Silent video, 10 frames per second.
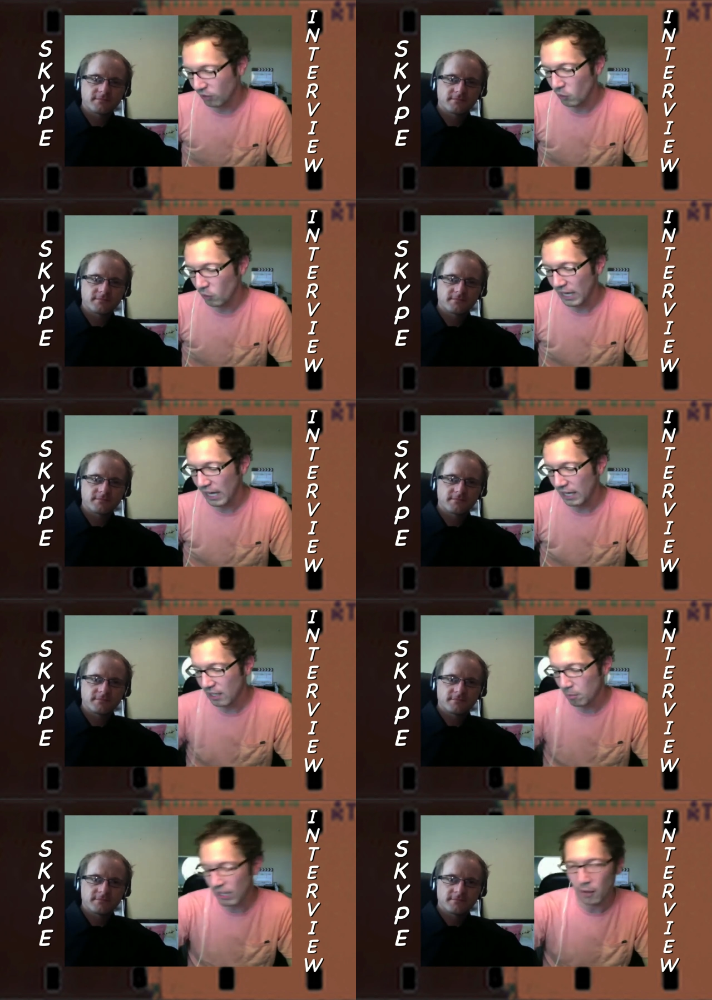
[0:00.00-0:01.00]
Speaker 1: We only had a
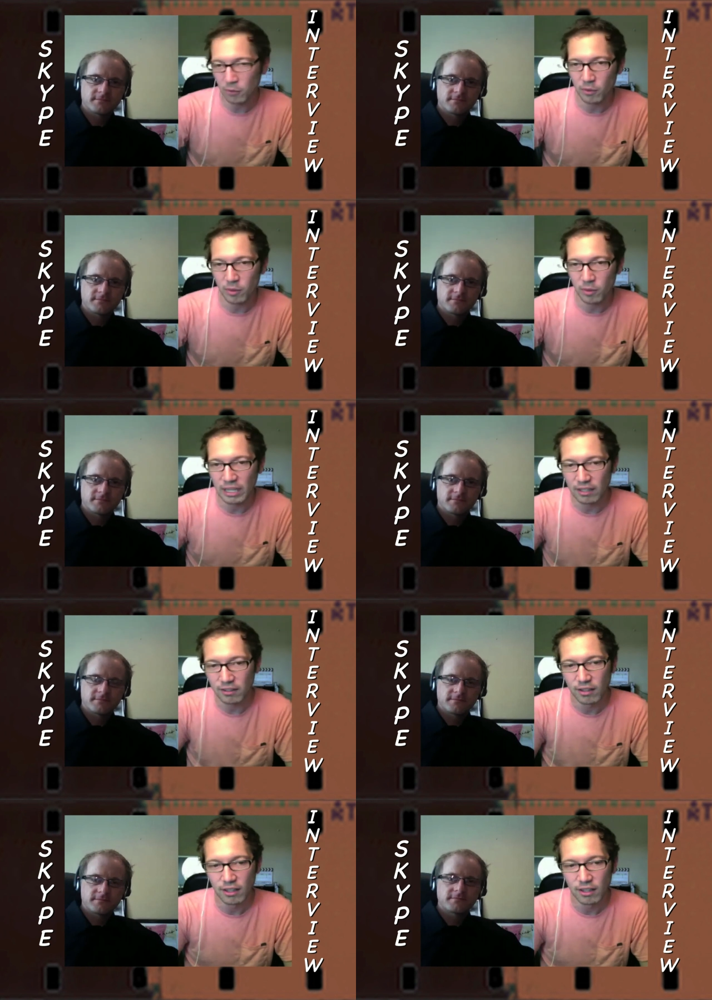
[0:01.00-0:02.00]
couple hours with the
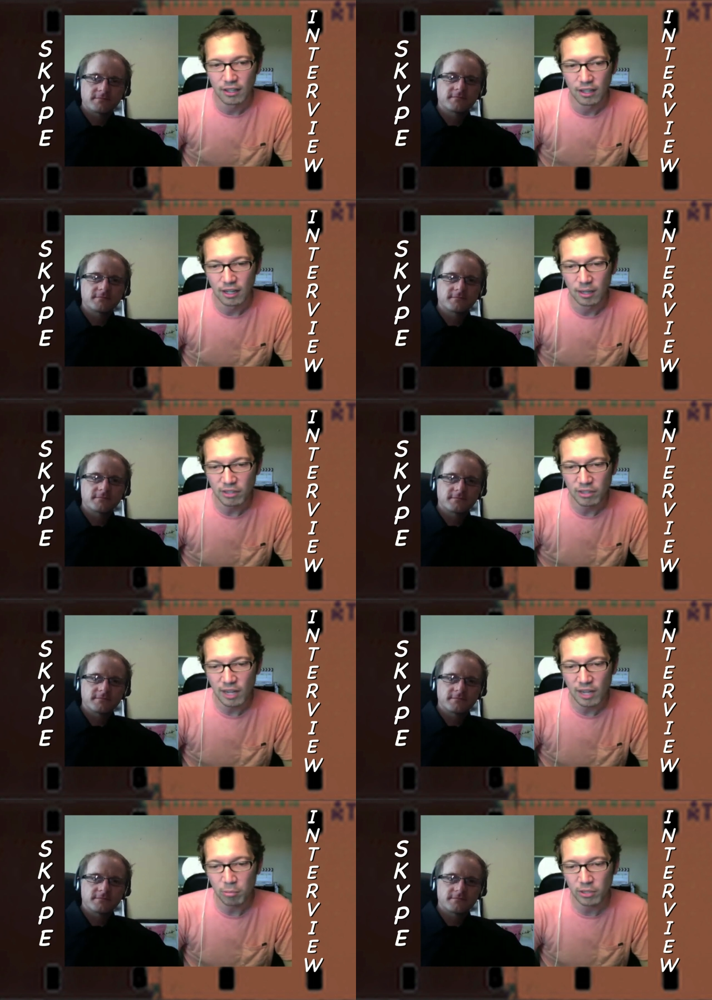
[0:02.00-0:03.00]
band, uh, but it
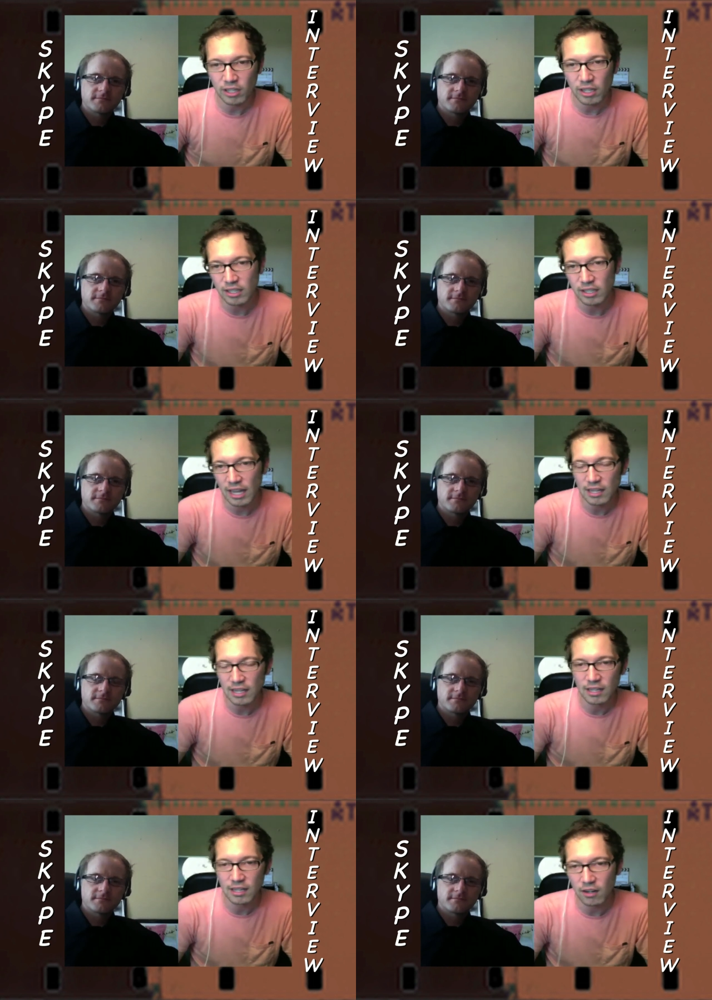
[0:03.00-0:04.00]
turned out pretty good, and, and
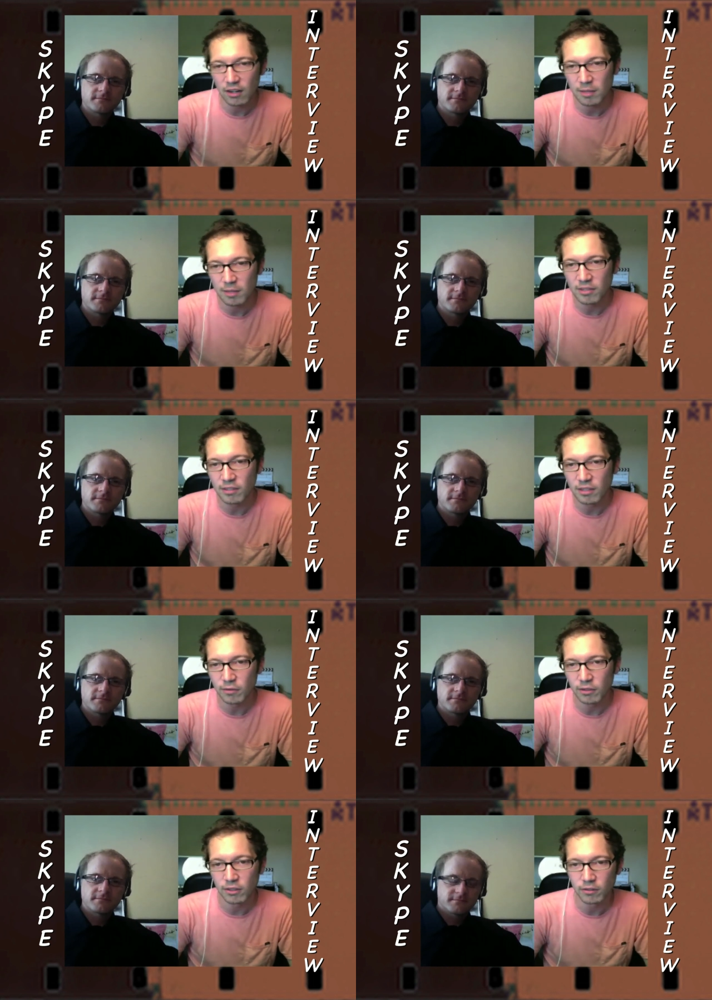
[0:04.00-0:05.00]
it, it, aired on MTV
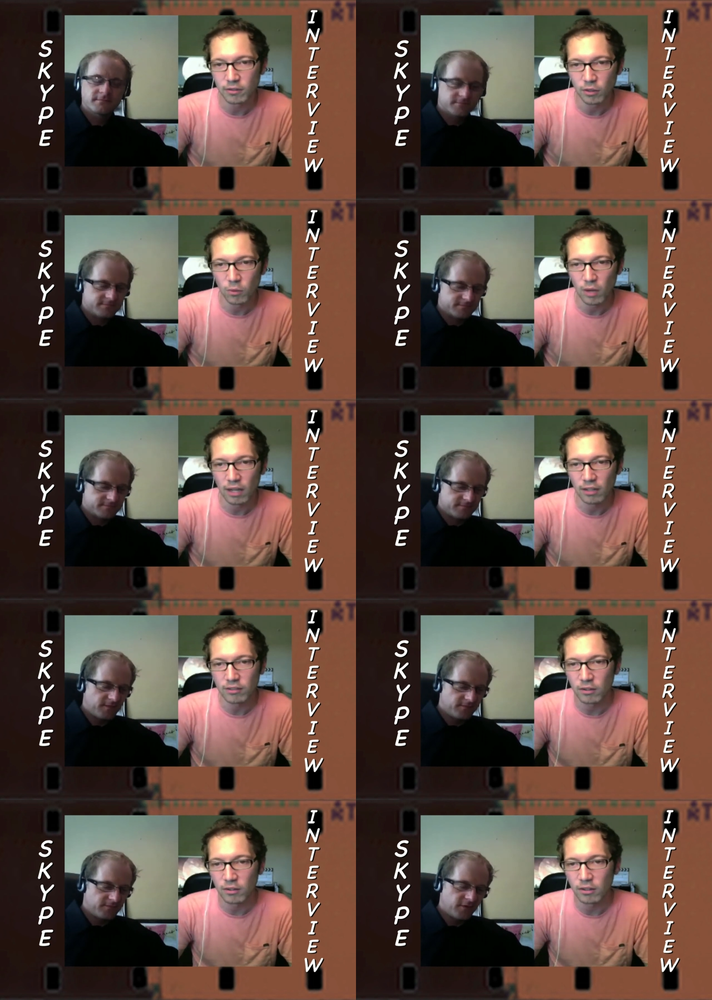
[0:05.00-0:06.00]
for for a while.
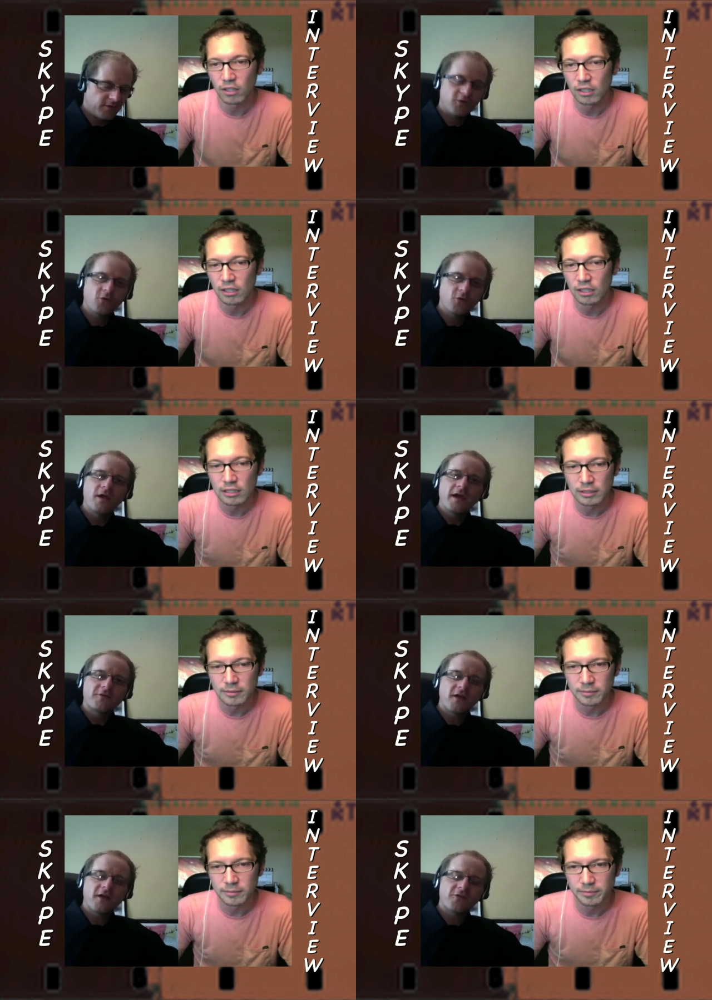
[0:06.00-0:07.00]
So
Speaker 2: very cool.
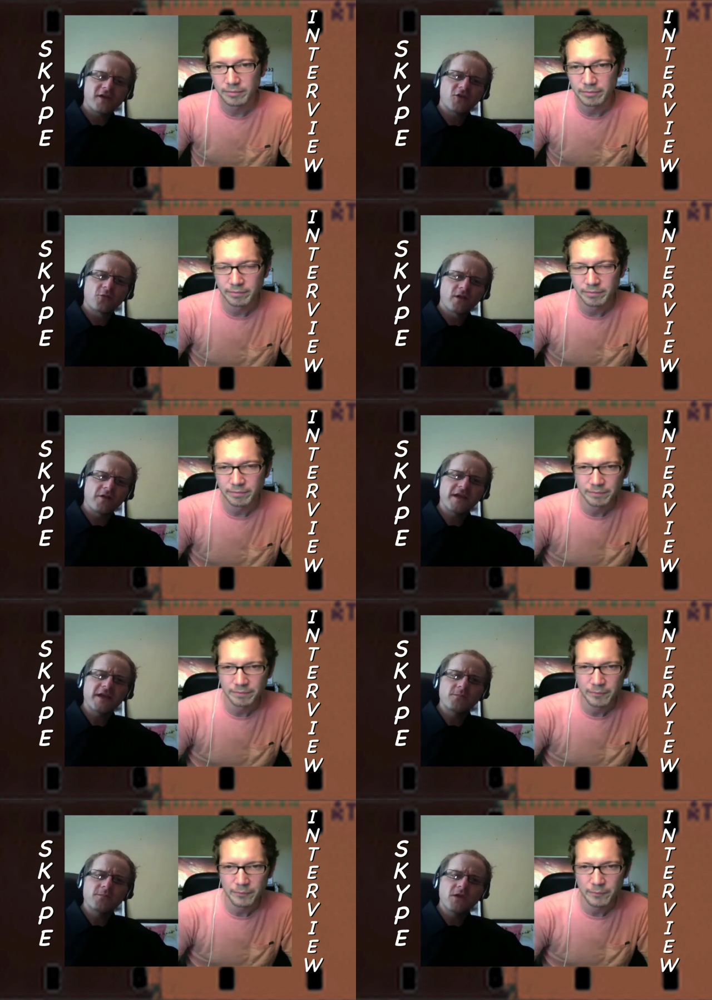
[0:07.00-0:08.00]
Sounds like you're
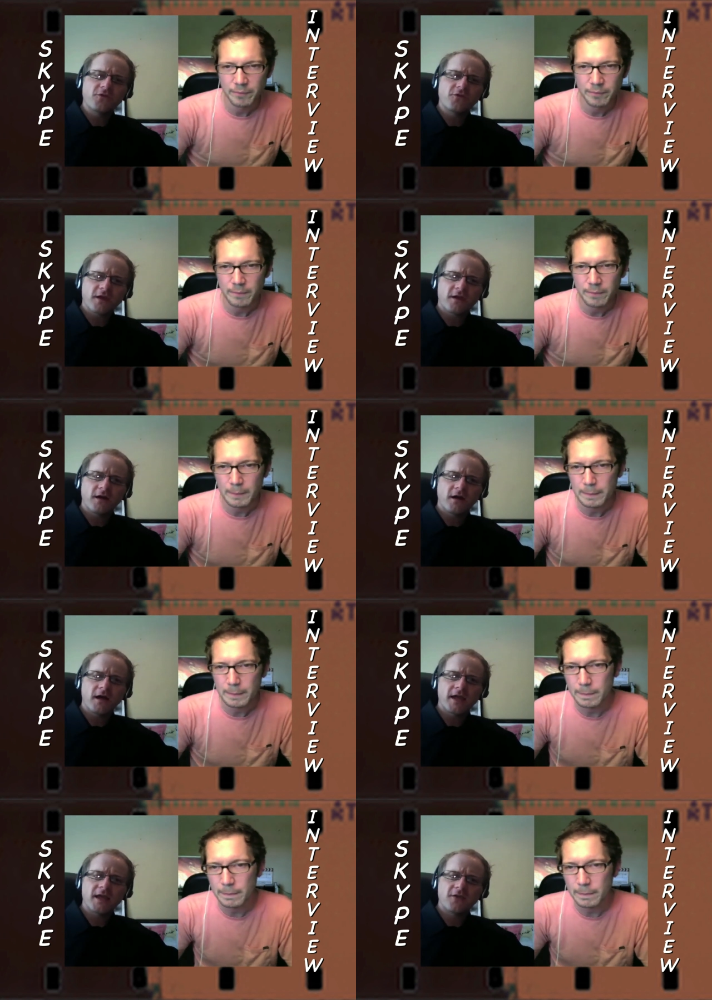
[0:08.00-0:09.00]
really into music.
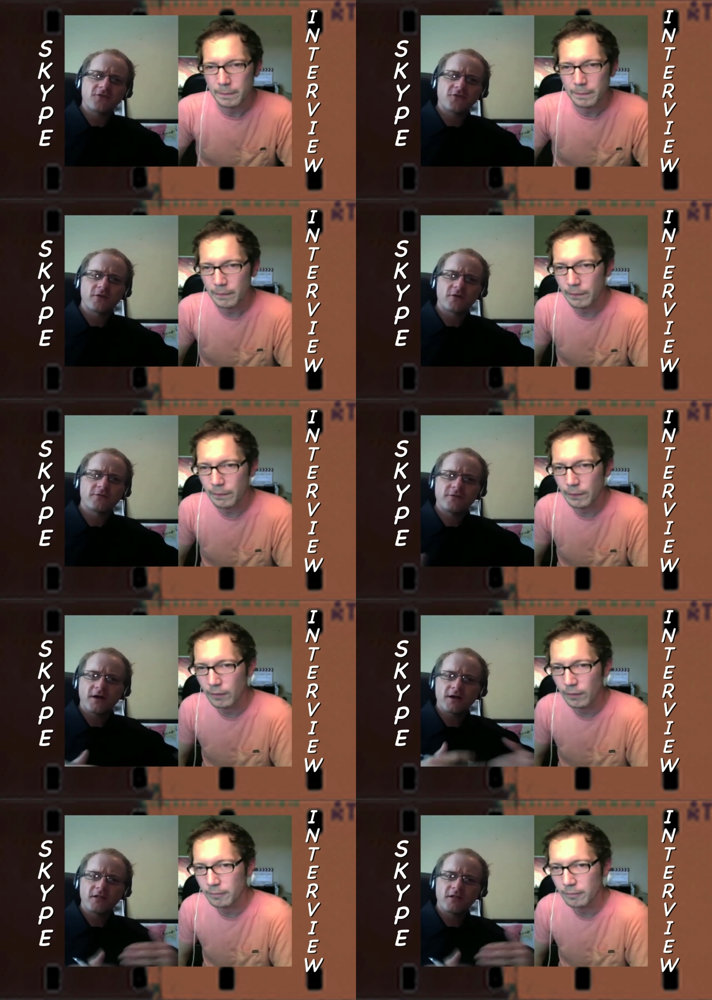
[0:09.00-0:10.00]
Uh, I guess sort
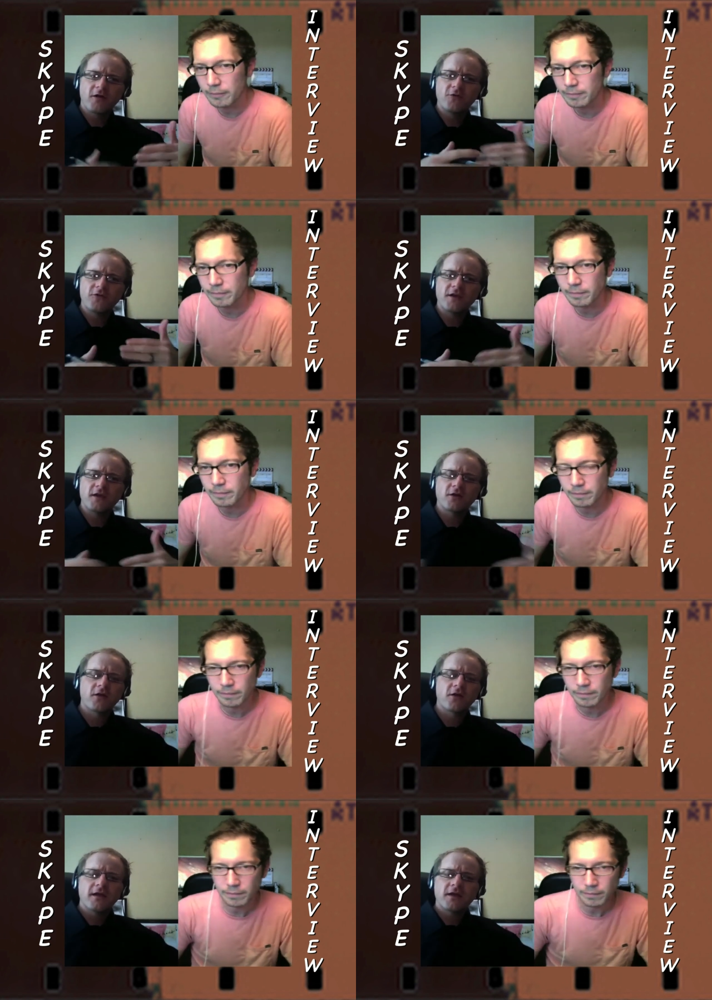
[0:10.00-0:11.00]
of uh, closing
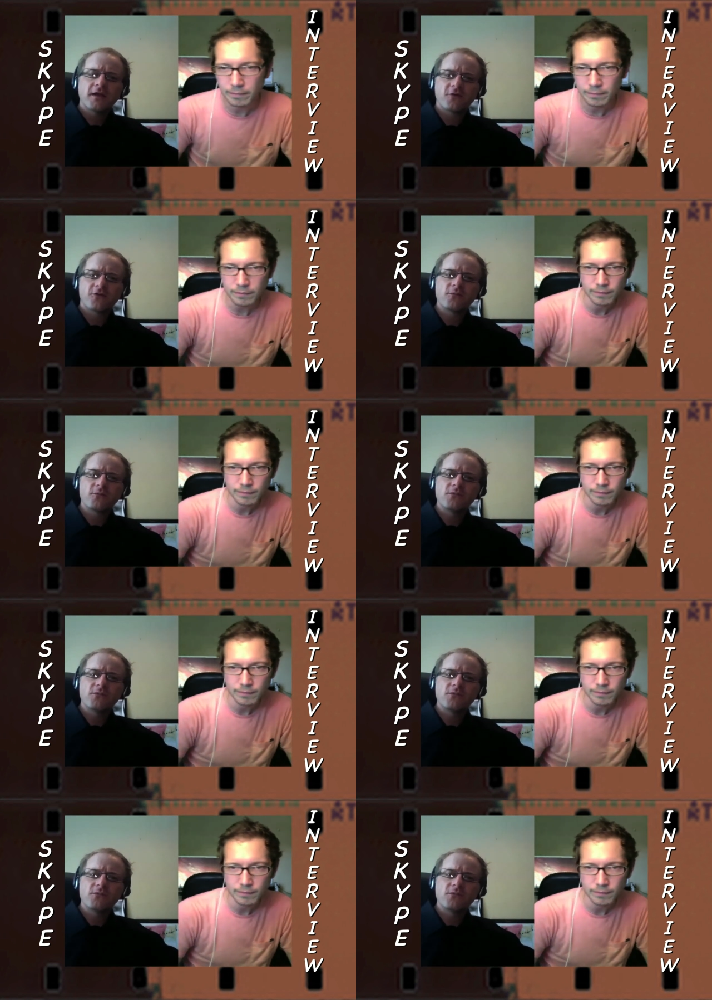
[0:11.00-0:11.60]
here. Is there some